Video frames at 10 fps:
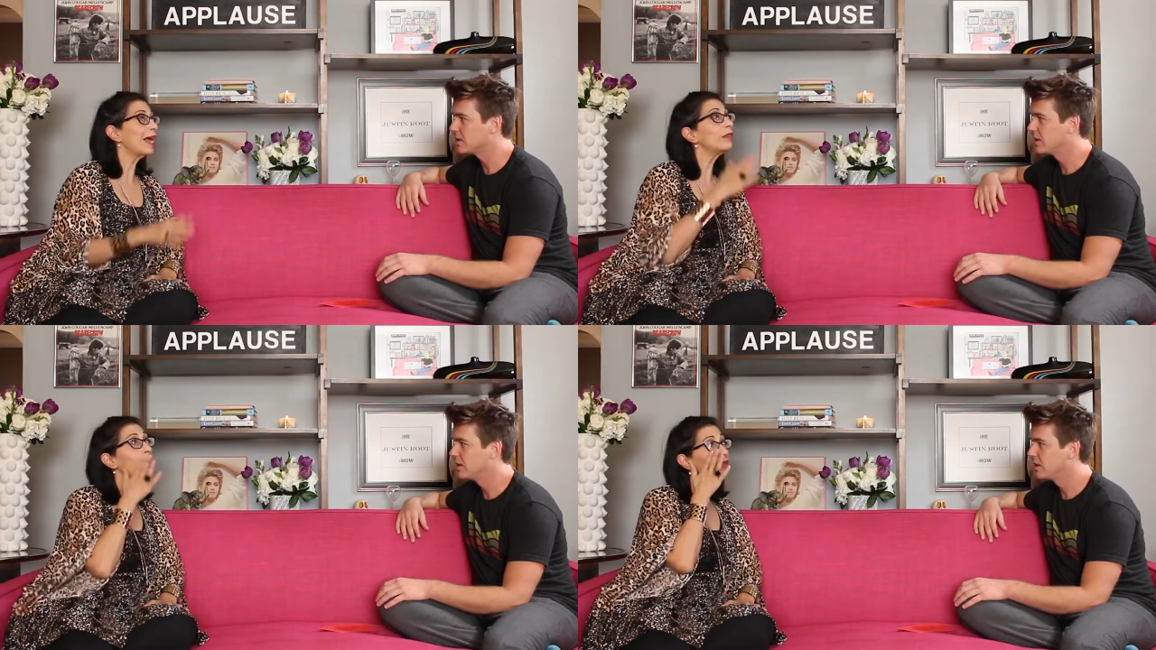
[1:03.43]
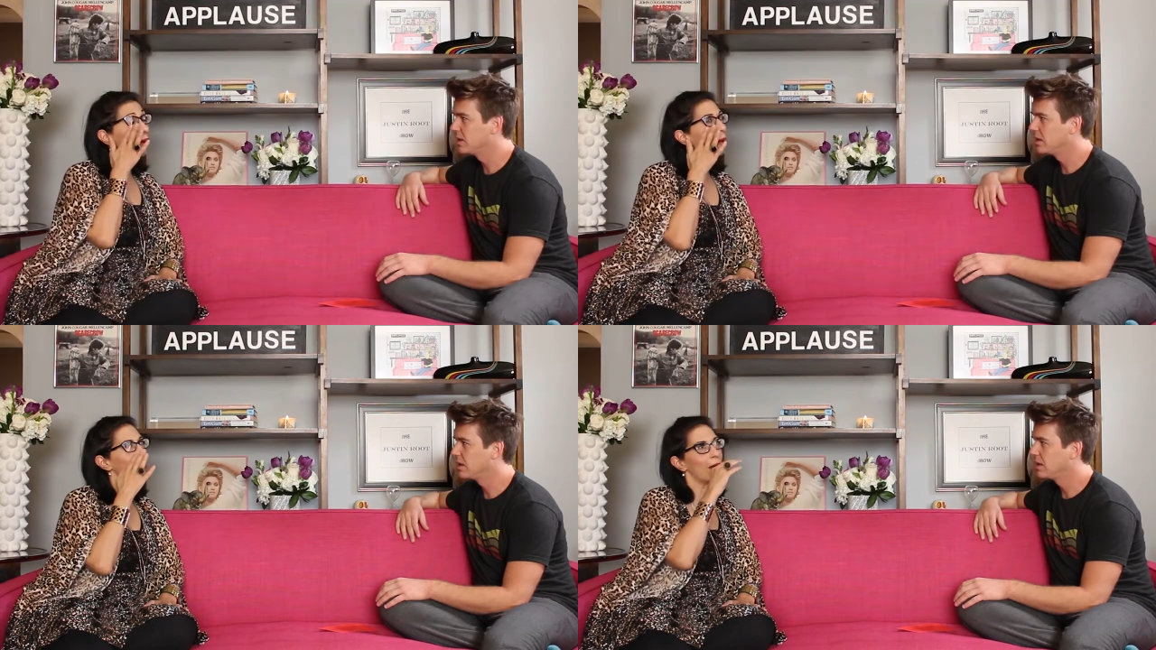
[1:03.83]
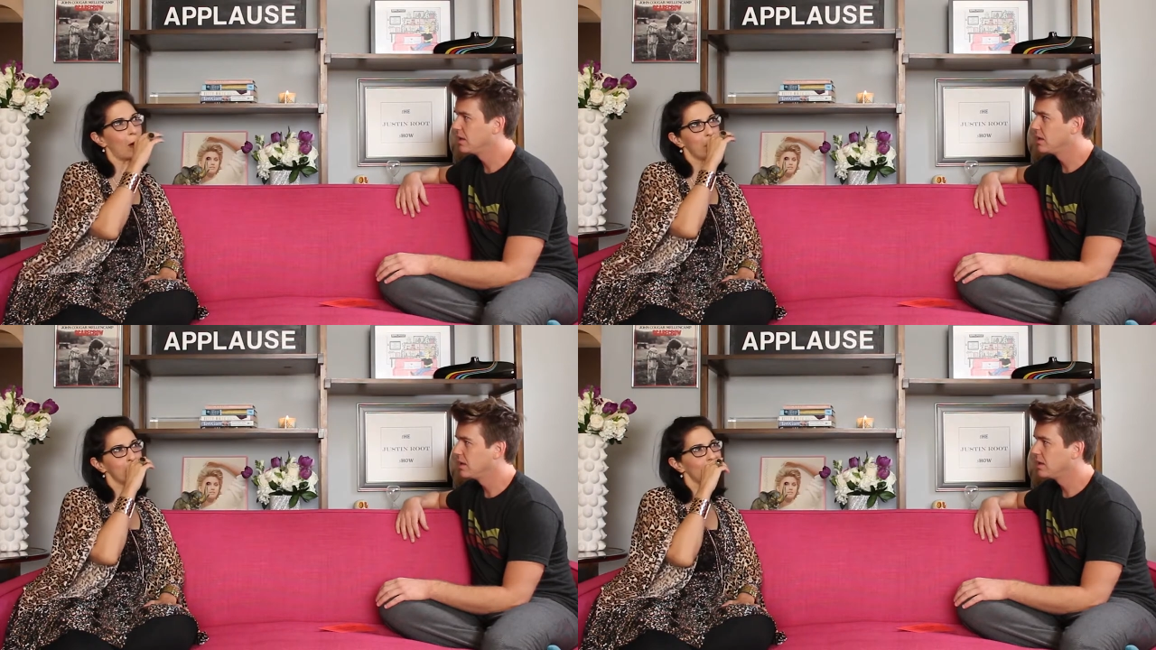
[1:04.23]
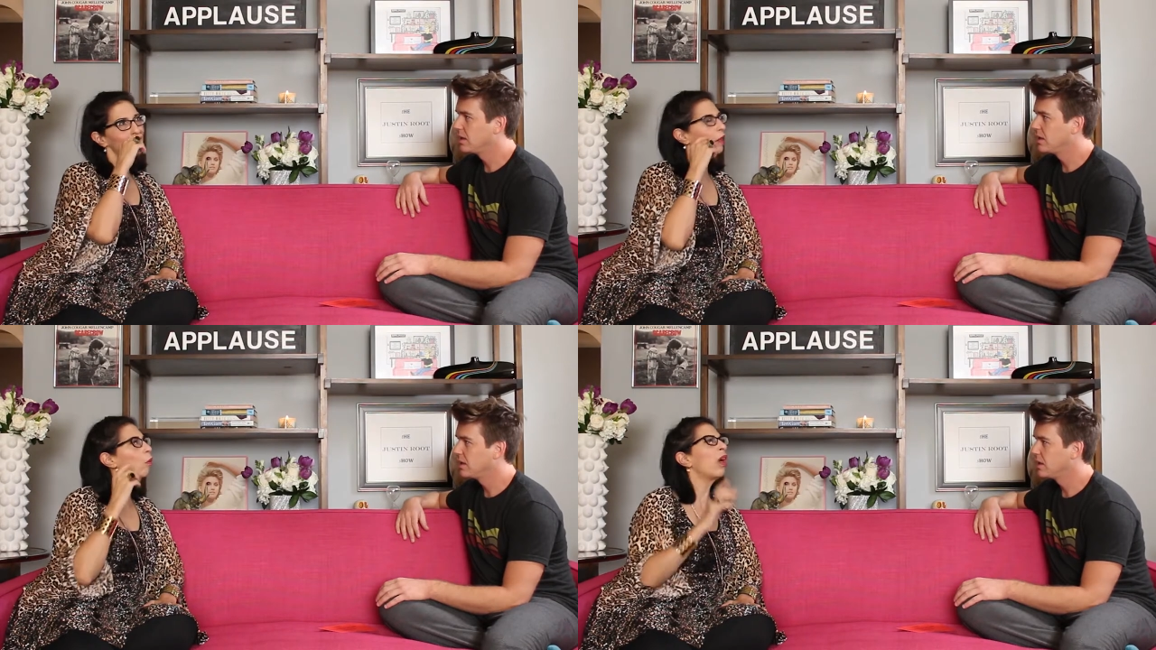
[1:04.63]
Speaker 1: I love comedy. I mean, I always
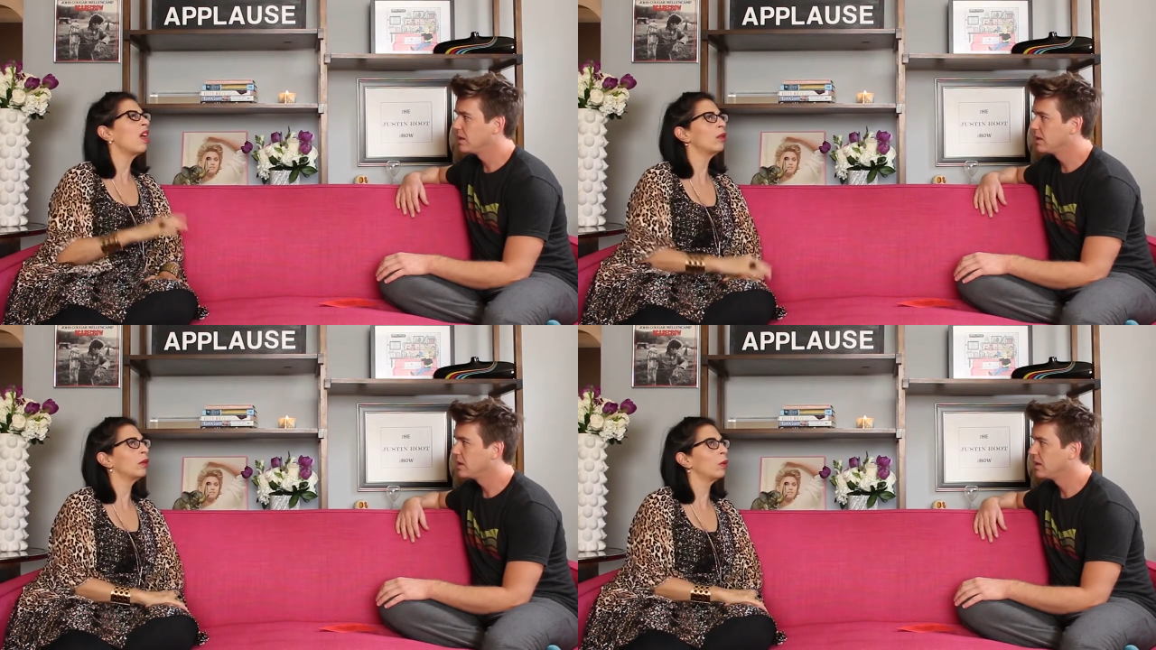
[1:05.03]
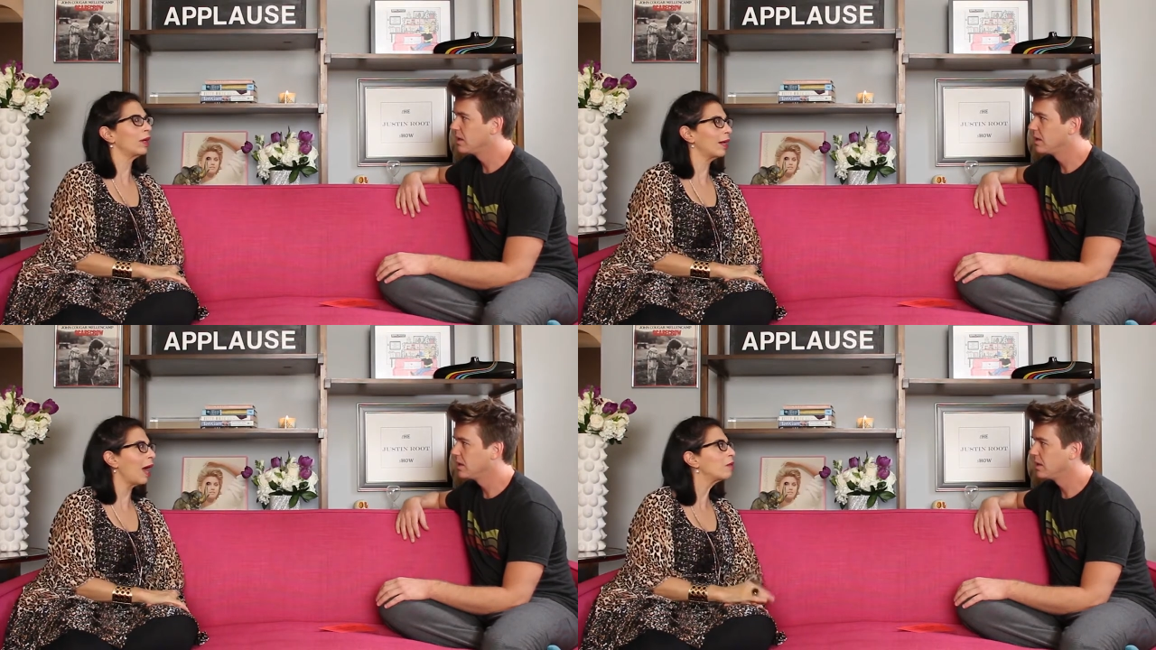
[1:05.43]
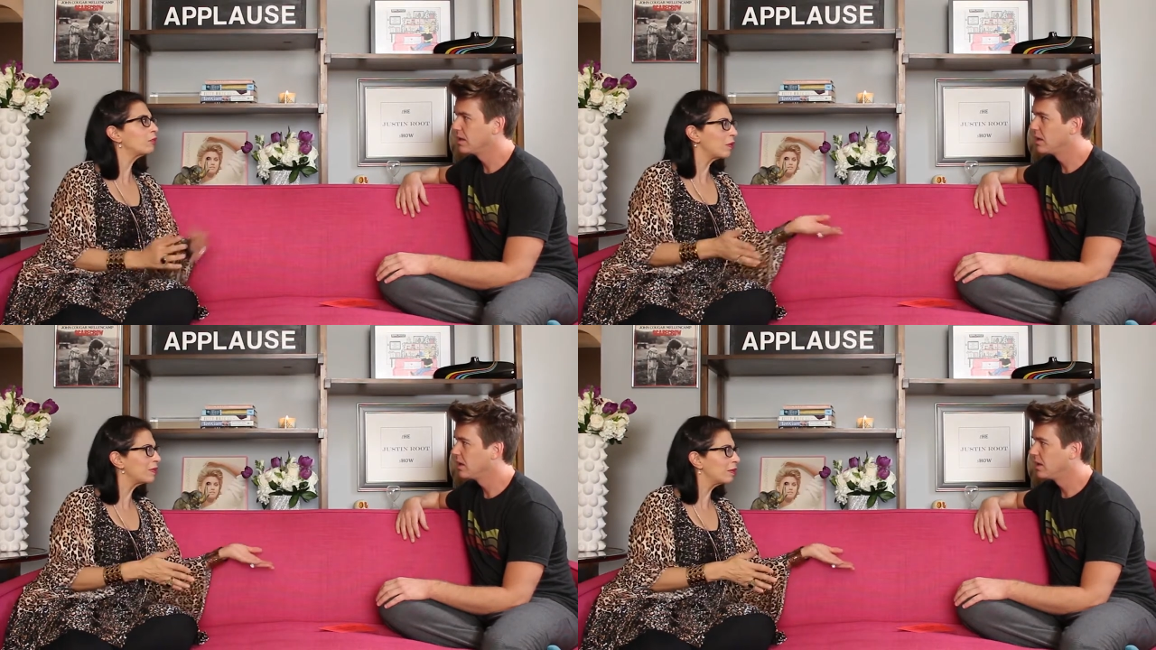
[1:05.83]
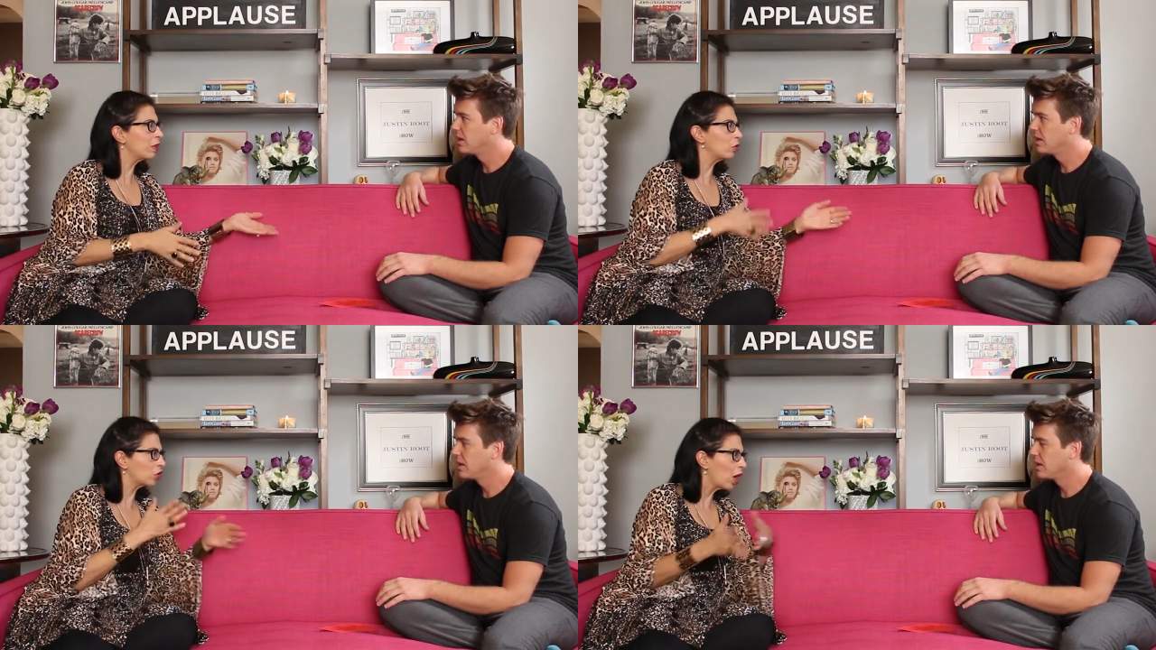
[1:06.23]
thought, like, well, I'll only work in comedy. I was from,
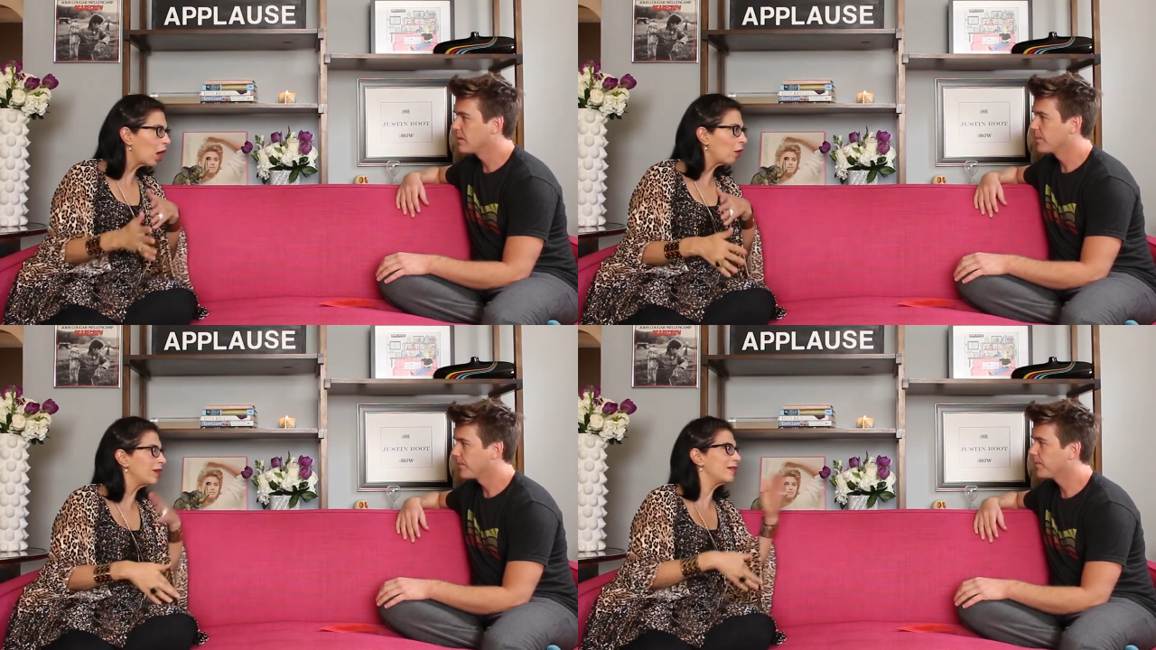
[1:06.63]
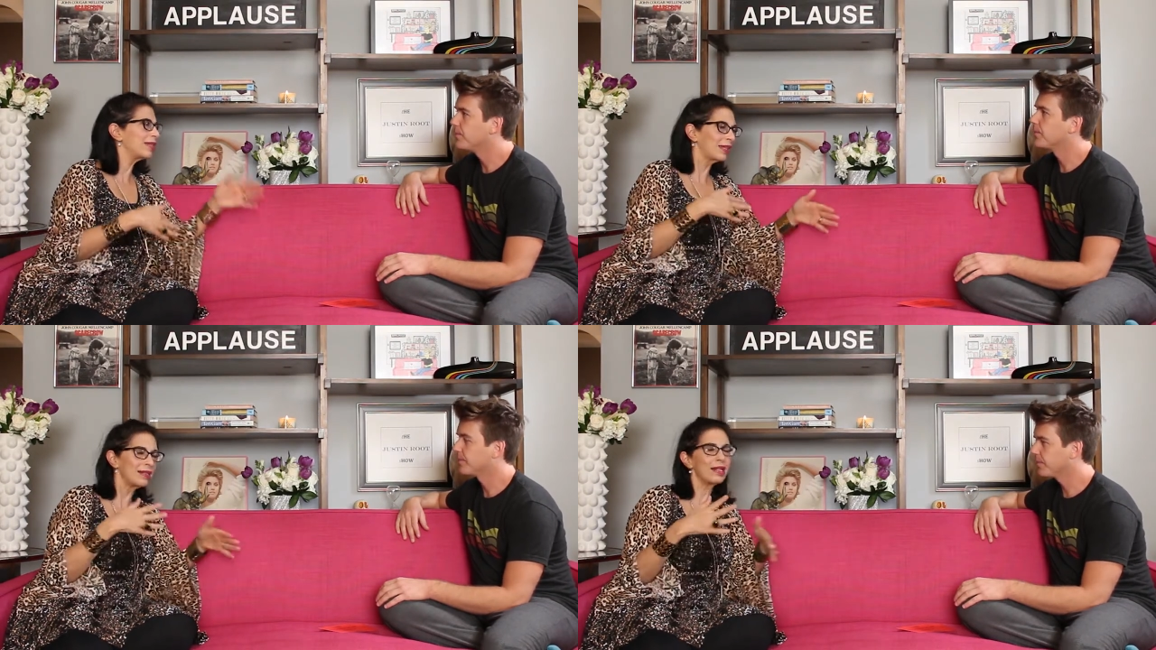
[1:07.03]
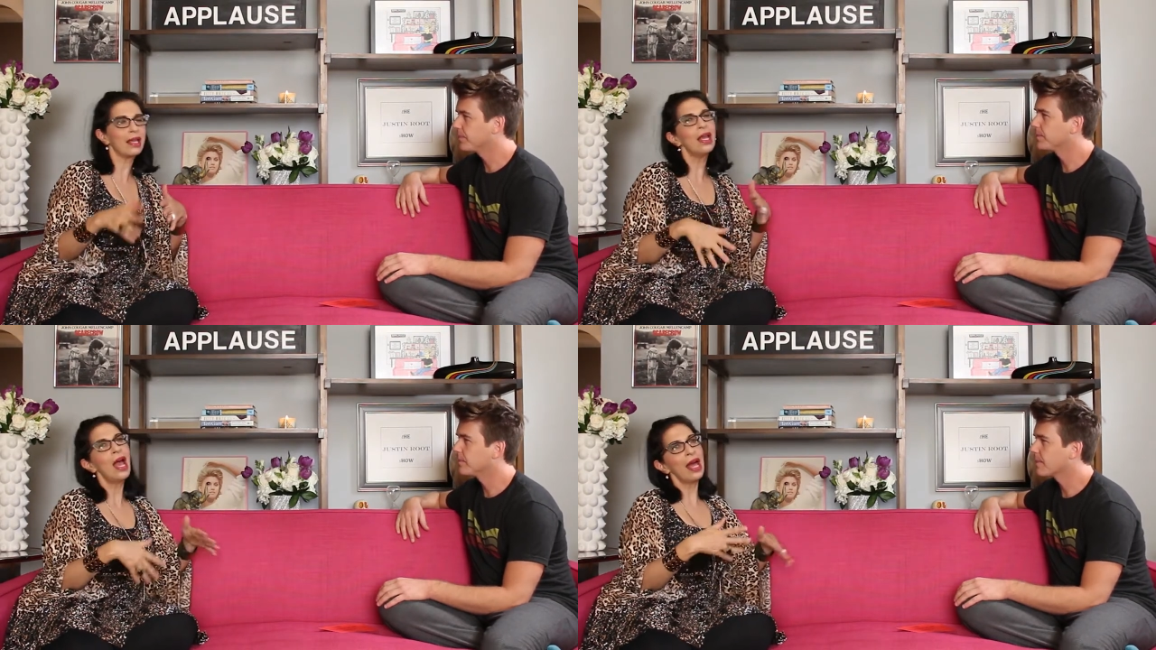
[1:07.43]
you know, Chicago. I did Second City.